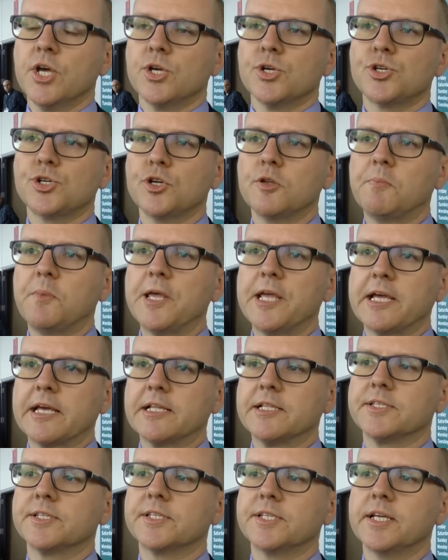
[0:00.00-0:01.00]
should be
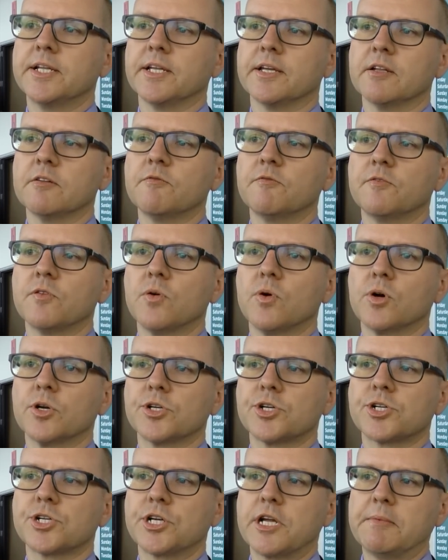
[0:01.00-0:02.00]
considered for
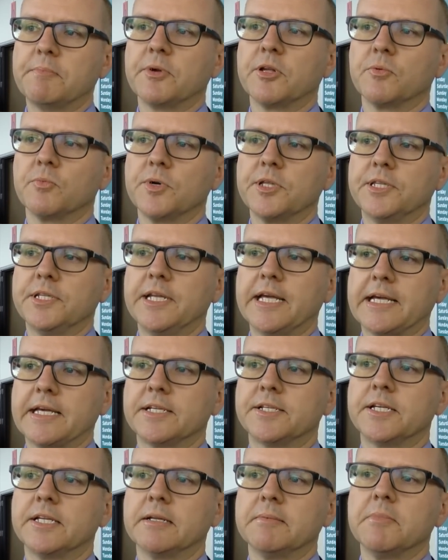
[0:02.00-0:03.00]
treatment with
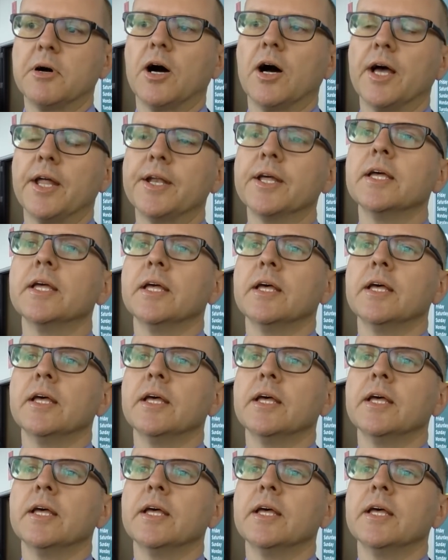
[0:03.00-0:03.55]
nicotinamide.